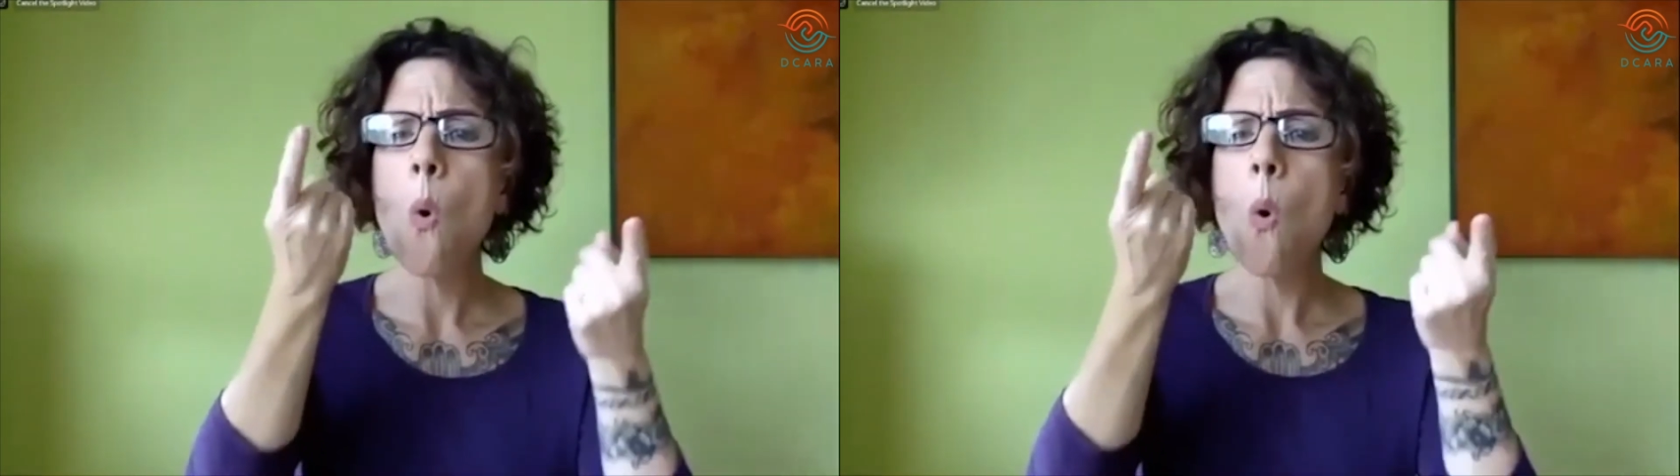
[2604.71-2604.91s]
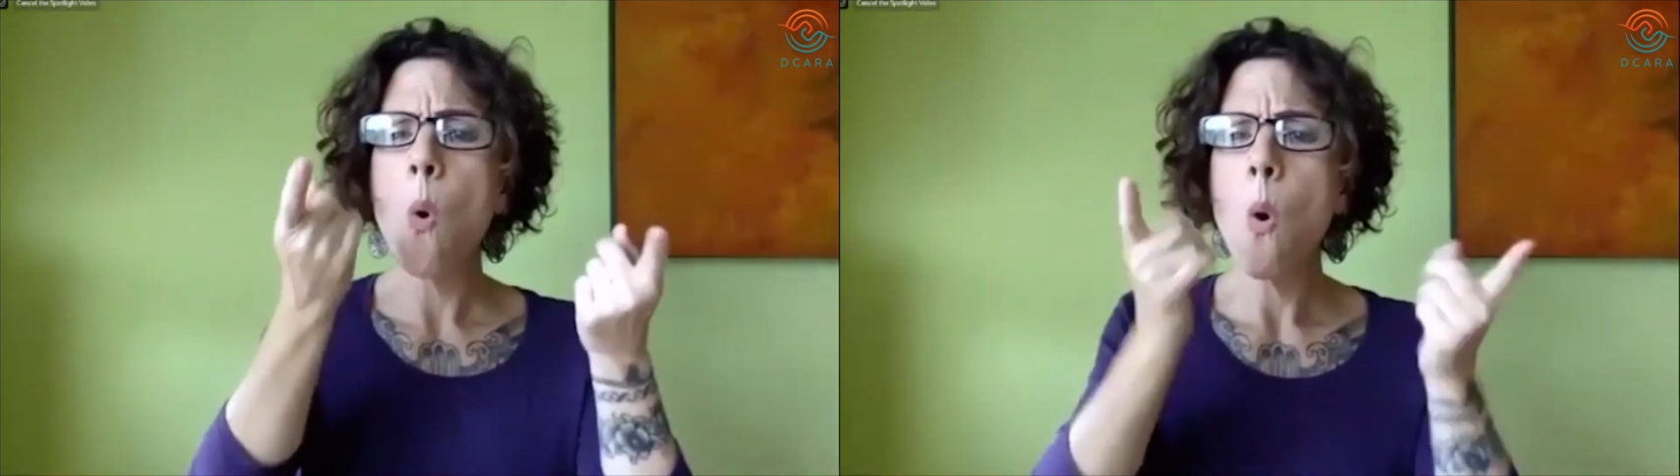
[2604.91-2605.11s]

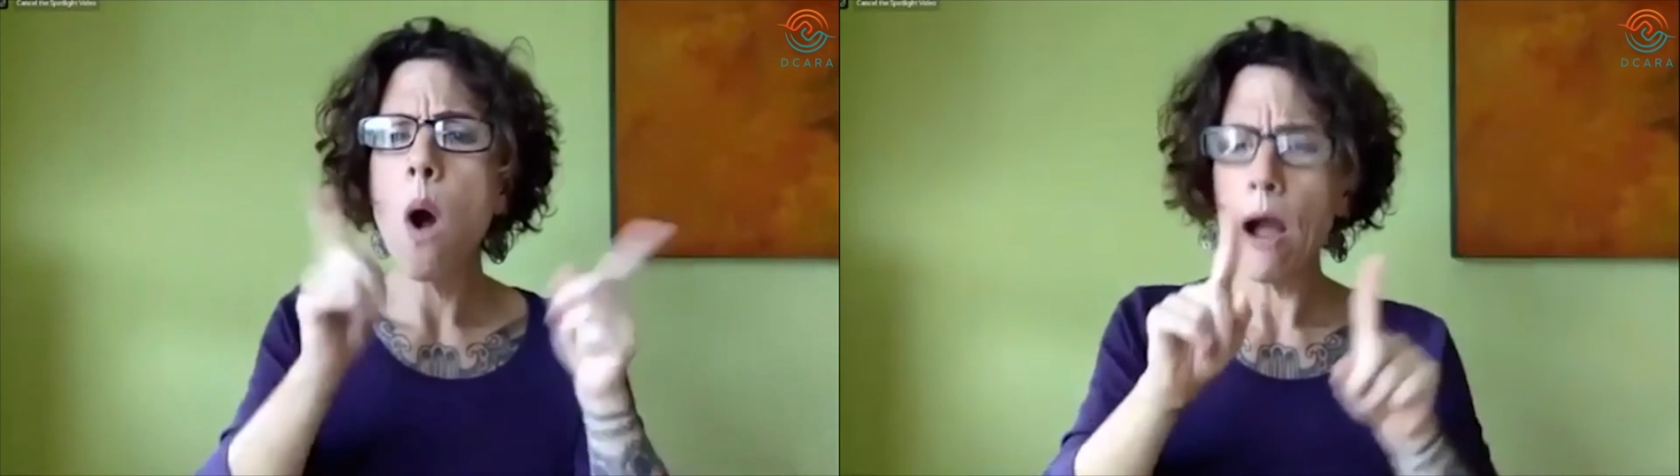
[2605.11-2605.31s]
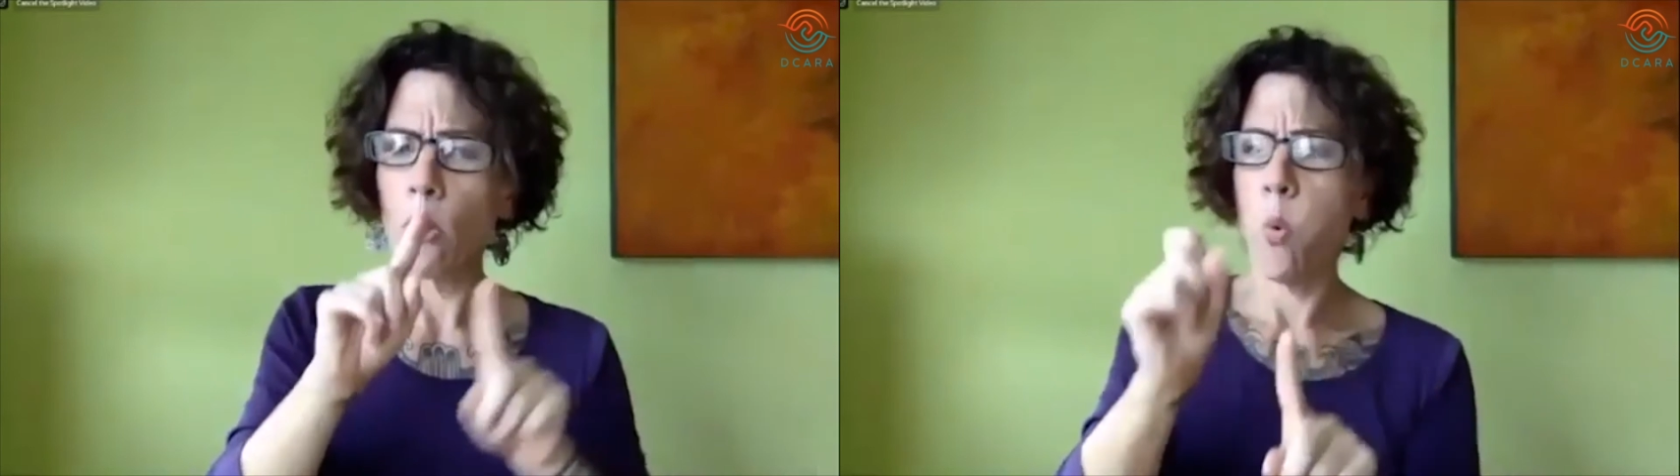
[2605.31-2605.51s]
The
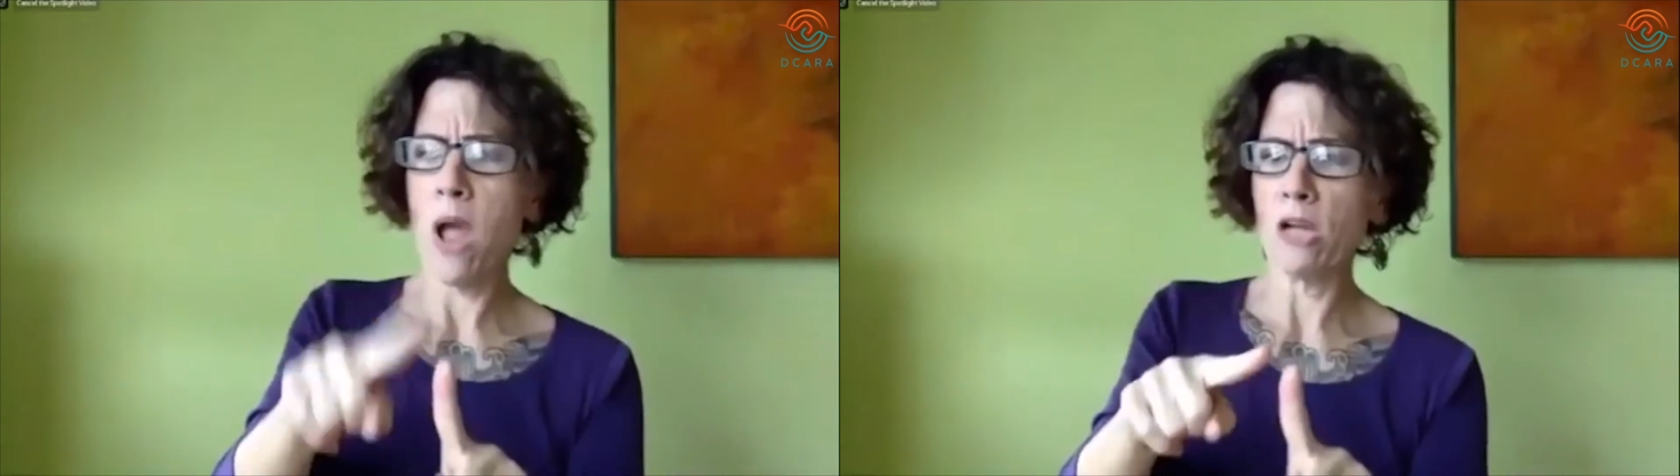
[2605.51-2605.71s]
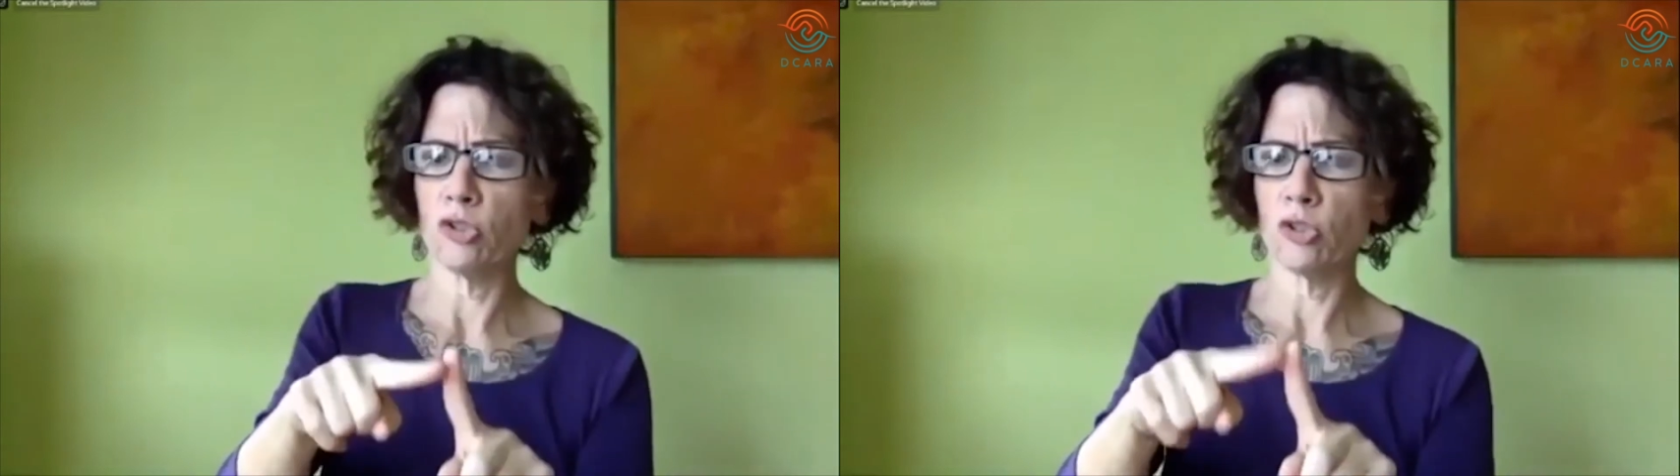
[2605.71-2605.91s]
question
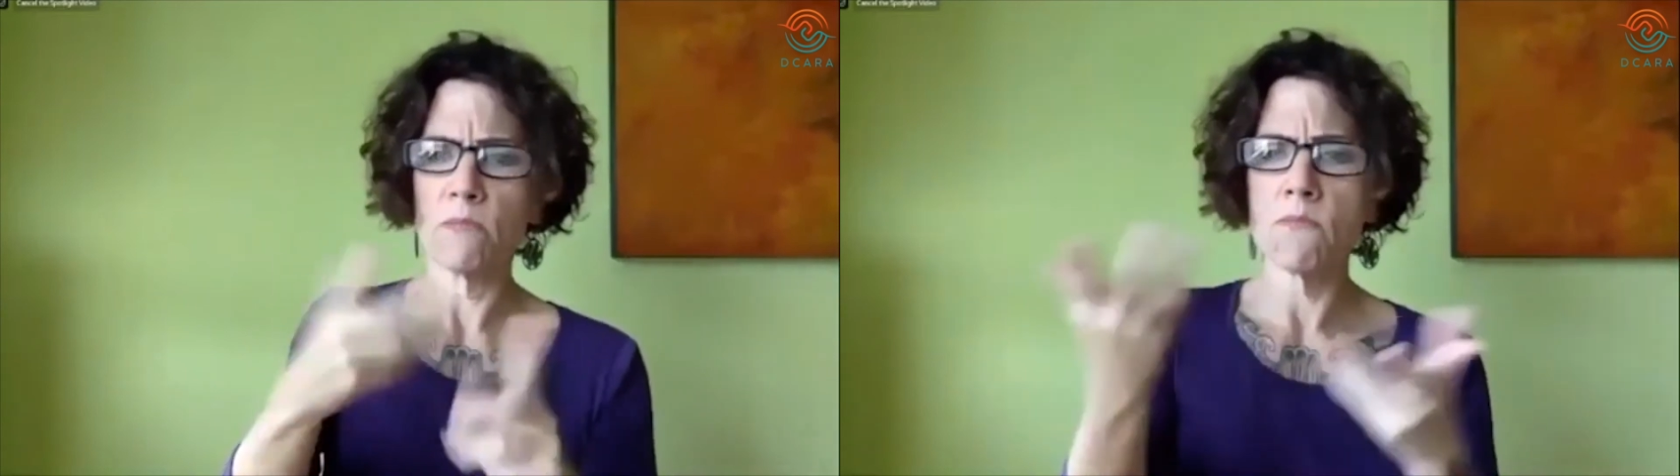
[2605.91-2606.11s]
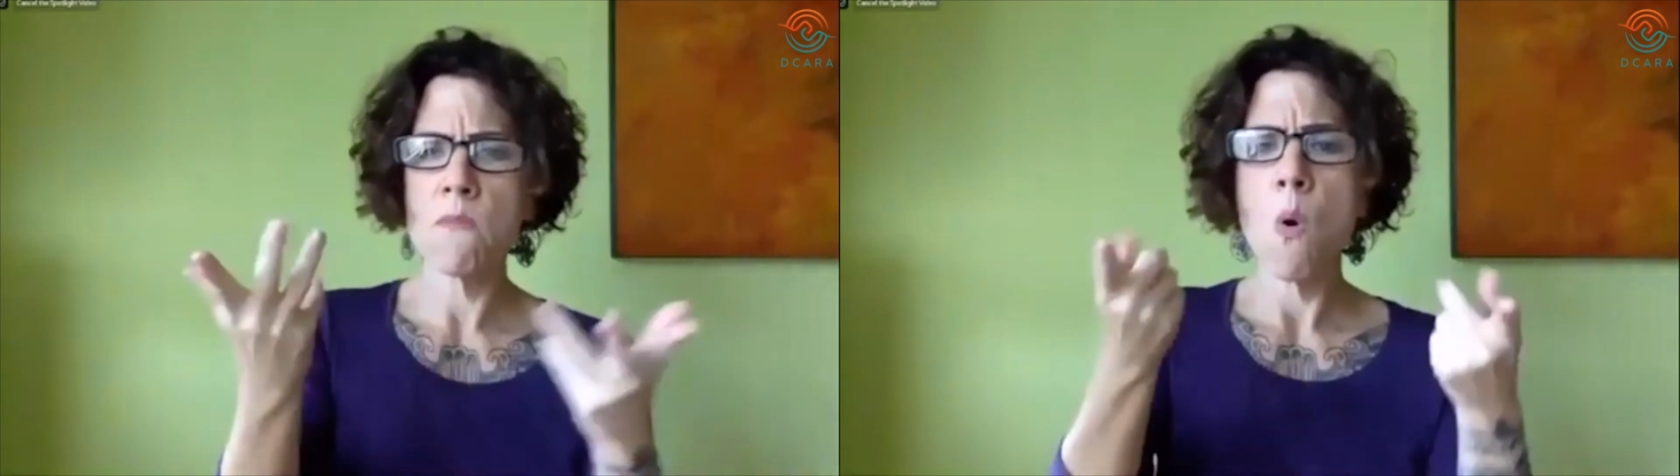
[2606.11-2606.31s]
is, what
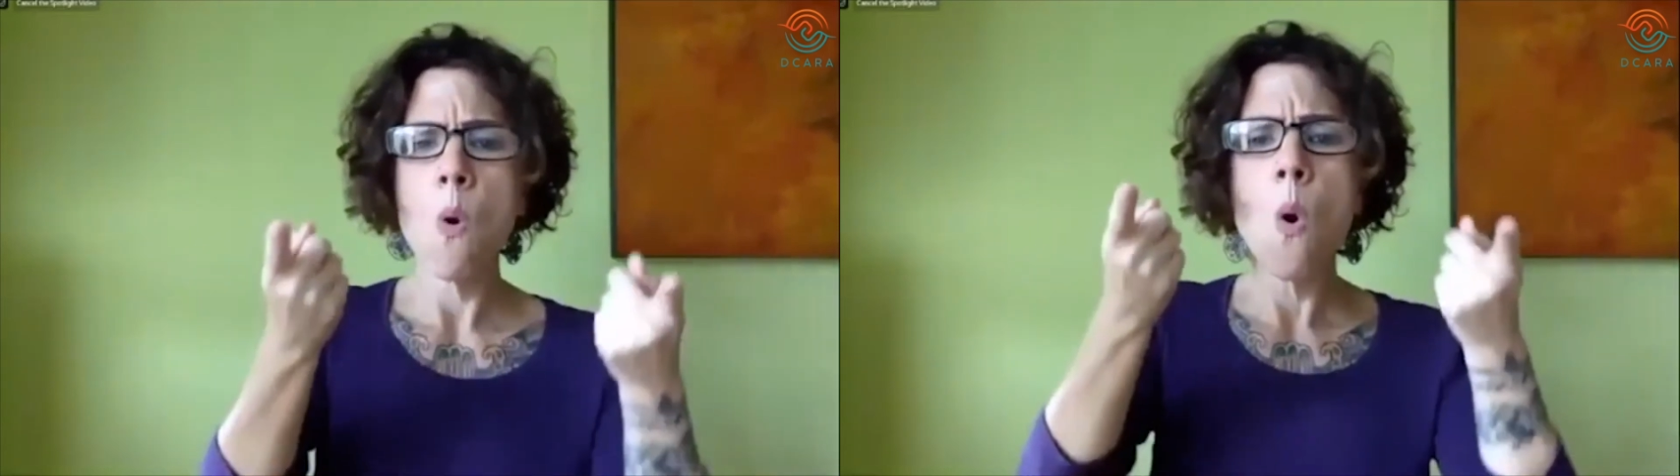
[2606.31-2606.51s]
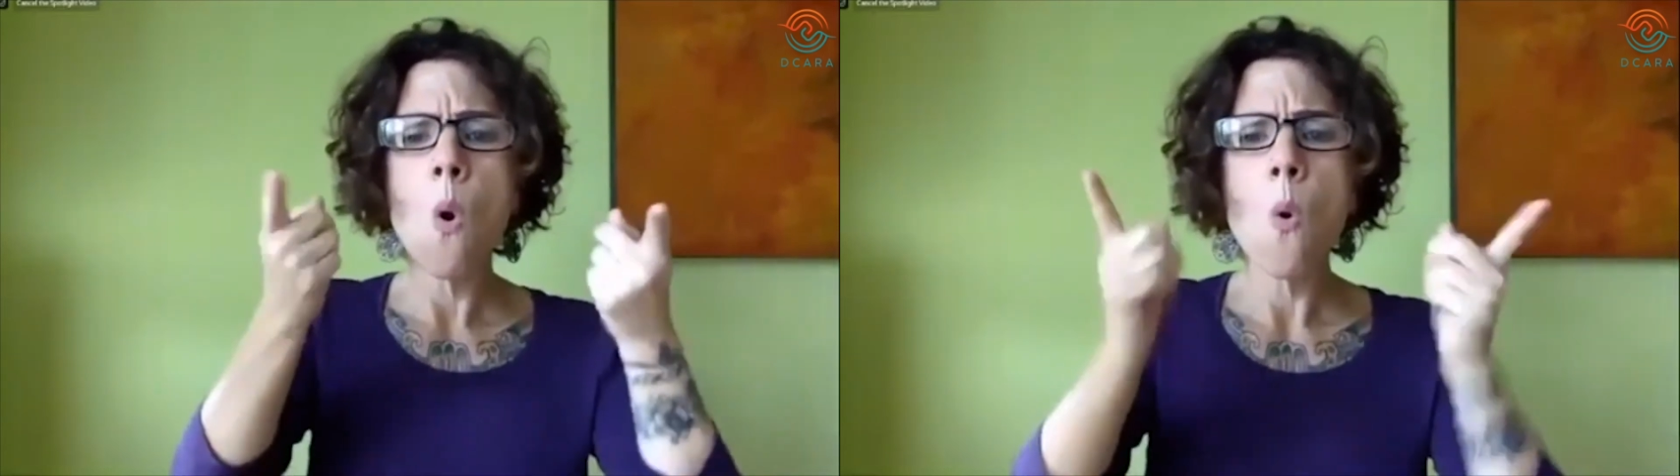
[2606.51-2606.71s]

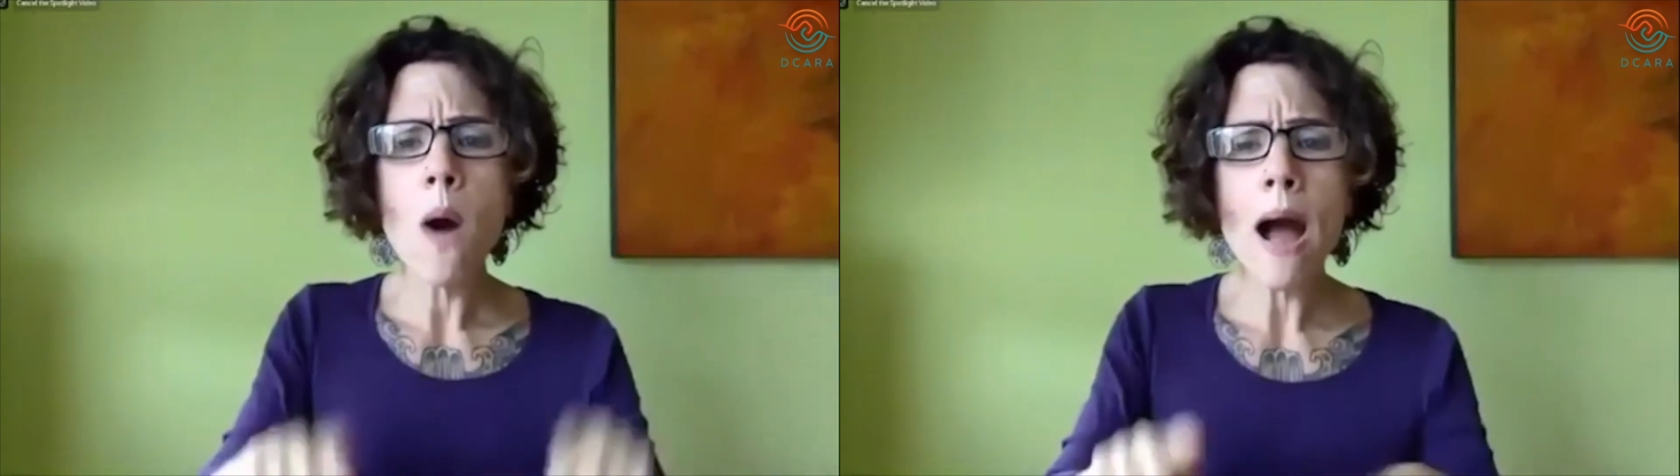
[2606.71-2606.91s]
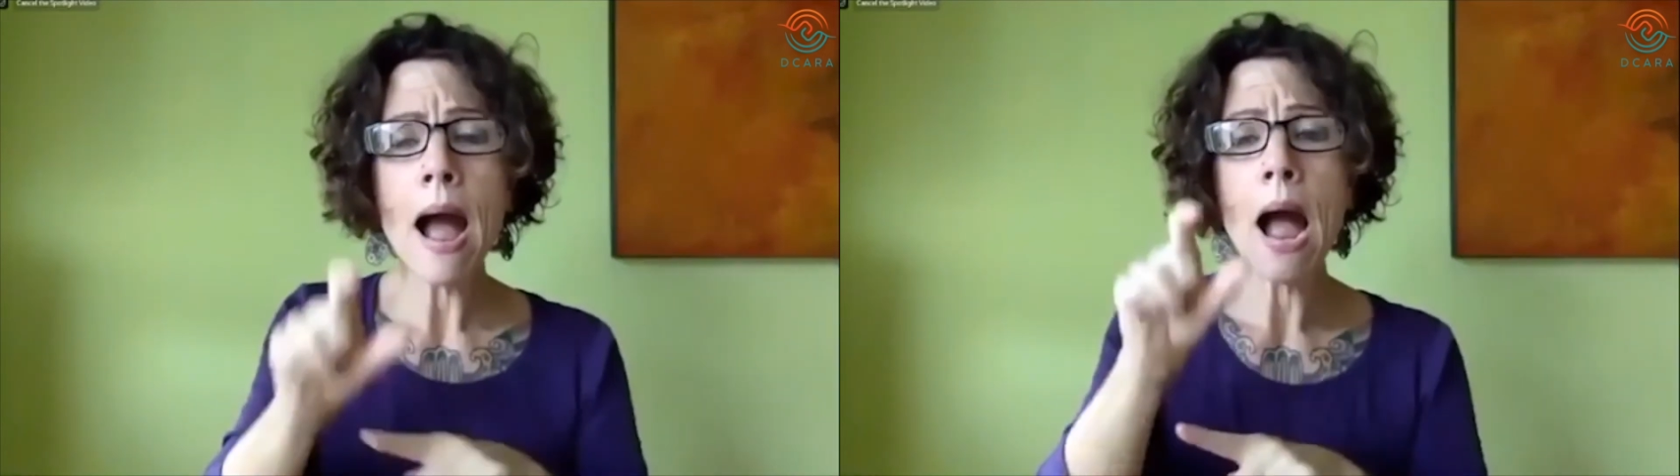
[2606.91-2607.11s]
happens
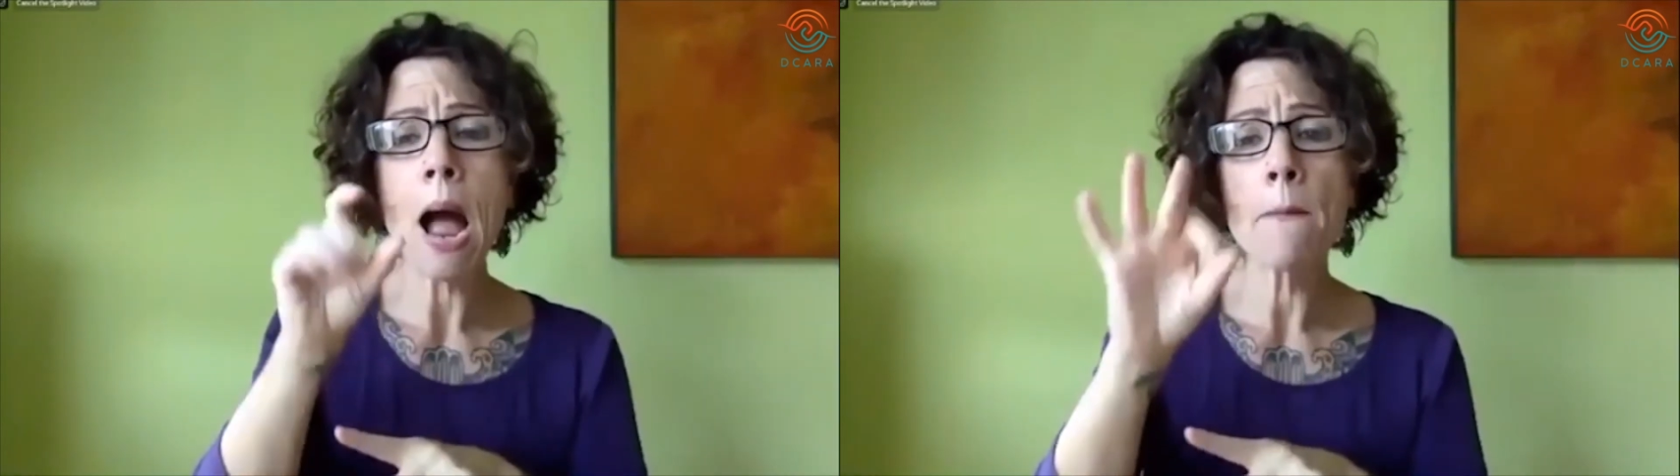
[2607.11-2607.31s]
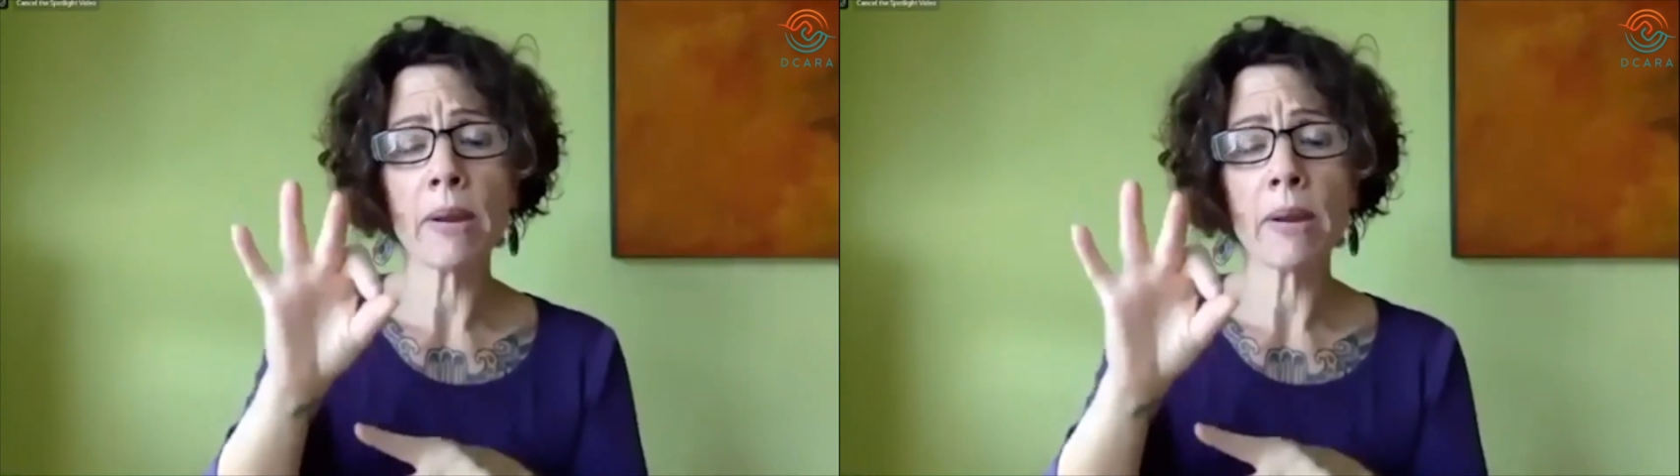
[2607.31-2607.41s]
if